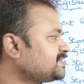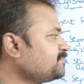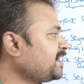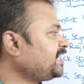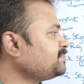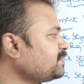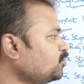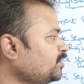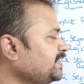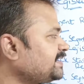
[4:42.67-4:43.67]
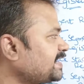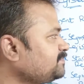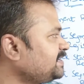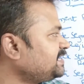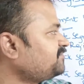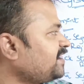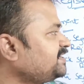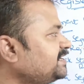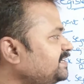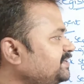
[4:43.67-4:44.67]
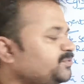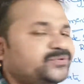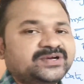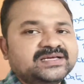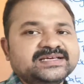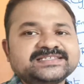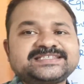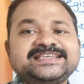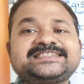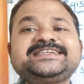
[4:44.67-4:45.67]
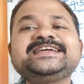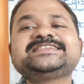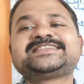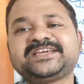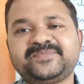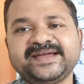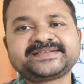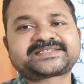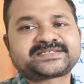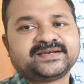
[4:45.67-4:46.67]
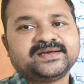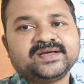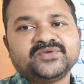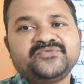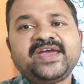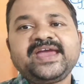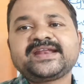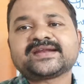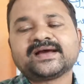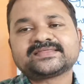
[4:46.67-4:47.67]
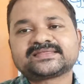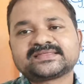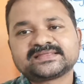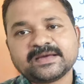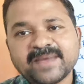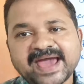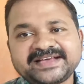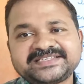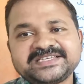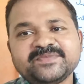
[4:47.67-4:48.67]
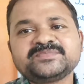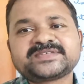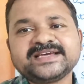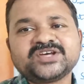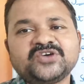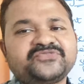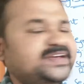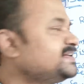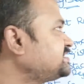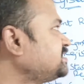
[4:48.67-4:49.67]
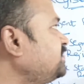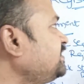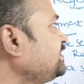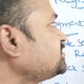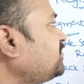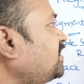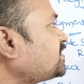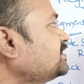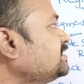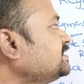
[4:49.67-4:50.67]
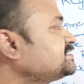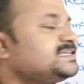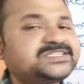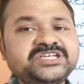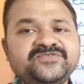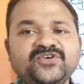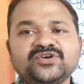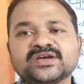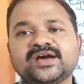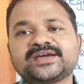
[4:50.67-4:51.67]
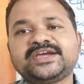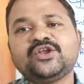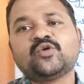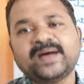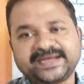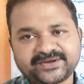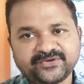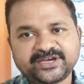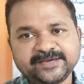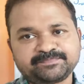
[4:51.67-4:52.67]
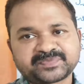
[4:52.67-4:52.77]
the main memory can be divided into 16 segments, where the maximum size of each segment is what? 64 kilobyte. Okay.